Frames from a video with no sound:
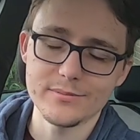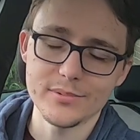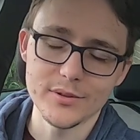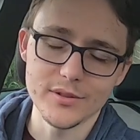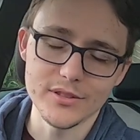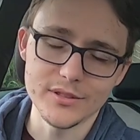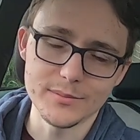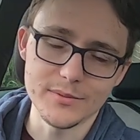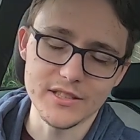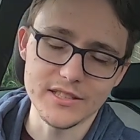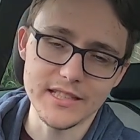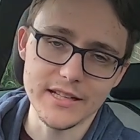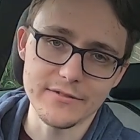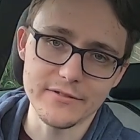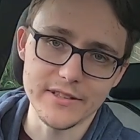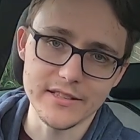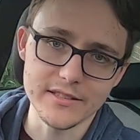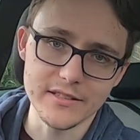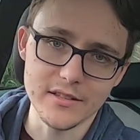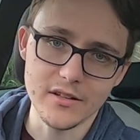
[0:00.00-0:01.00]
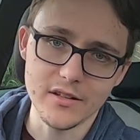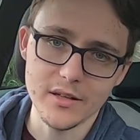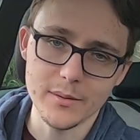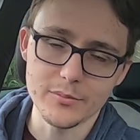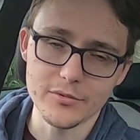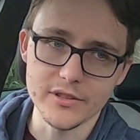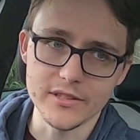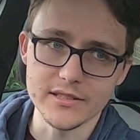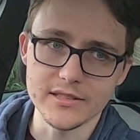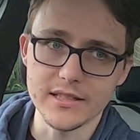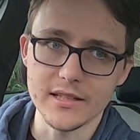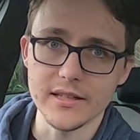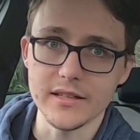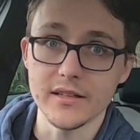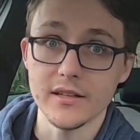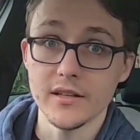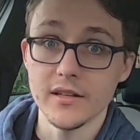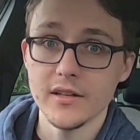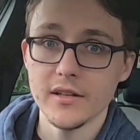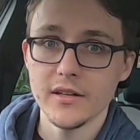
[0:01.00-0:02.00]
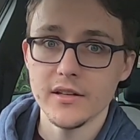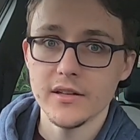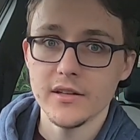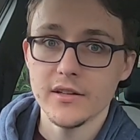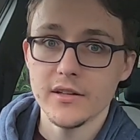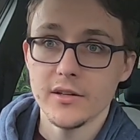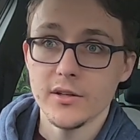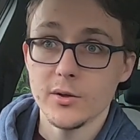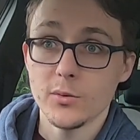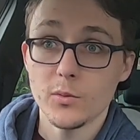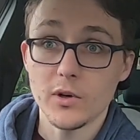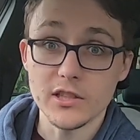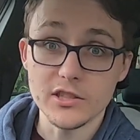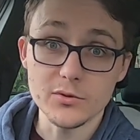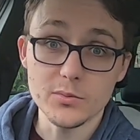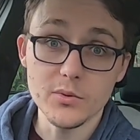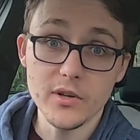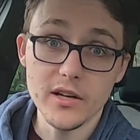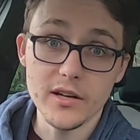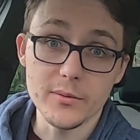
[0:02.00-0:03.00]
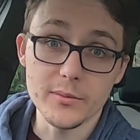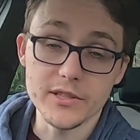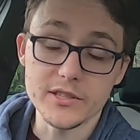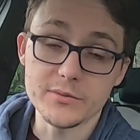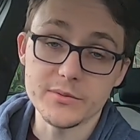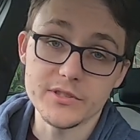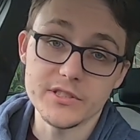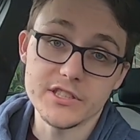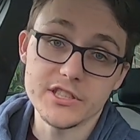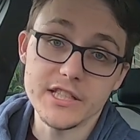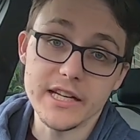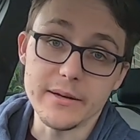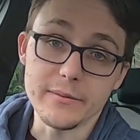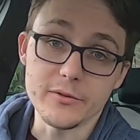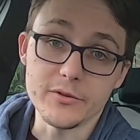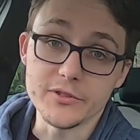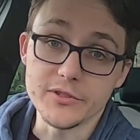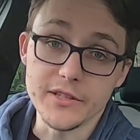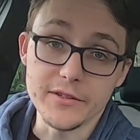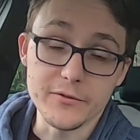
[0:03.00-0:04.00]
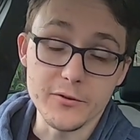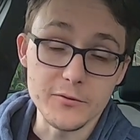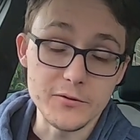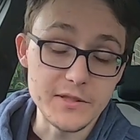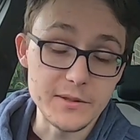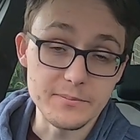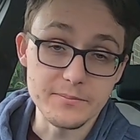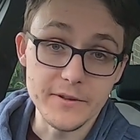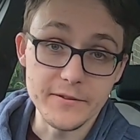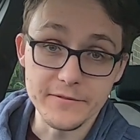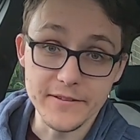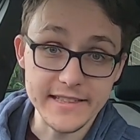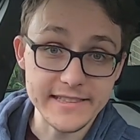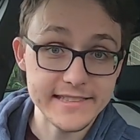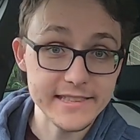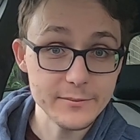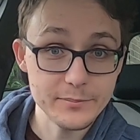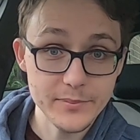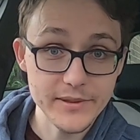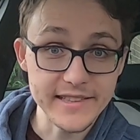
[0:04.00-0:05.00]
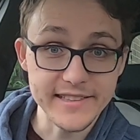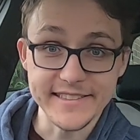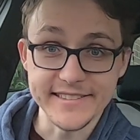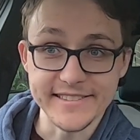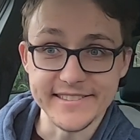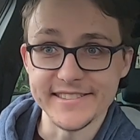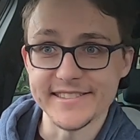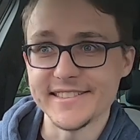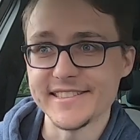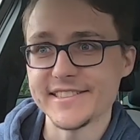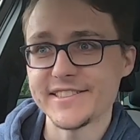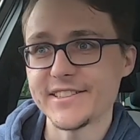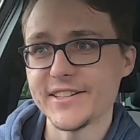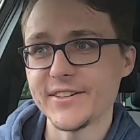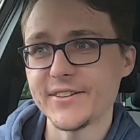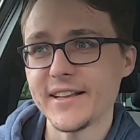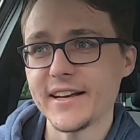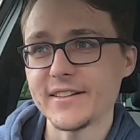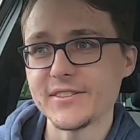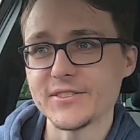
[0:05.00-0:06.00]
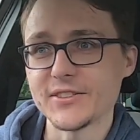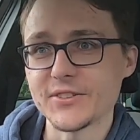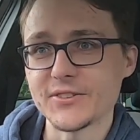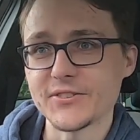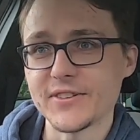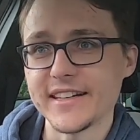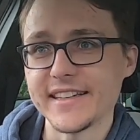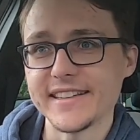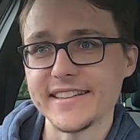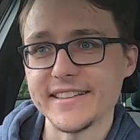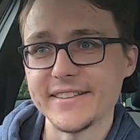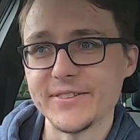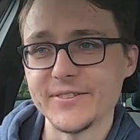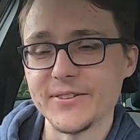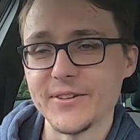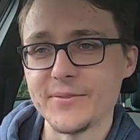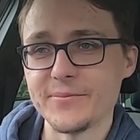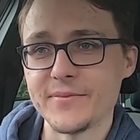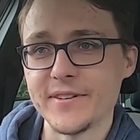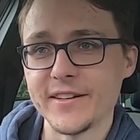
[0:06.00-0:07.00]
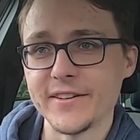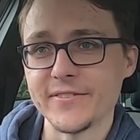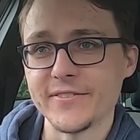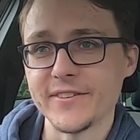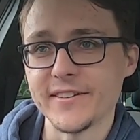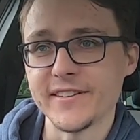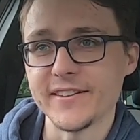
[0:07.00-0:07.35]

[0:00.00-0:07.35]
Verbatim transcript: put as much effort into hybrid as they once were, which was a shame because they've obviously invested billions. So that was a great little bit of